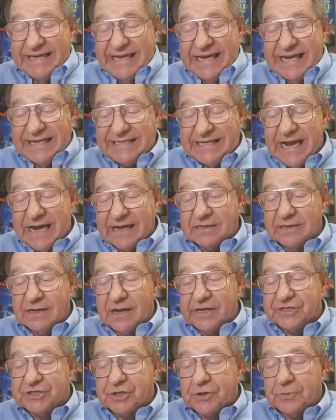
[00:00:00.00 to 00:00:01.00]
key
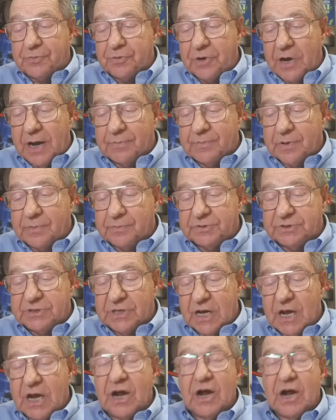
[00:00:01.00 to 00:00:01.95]
technological problems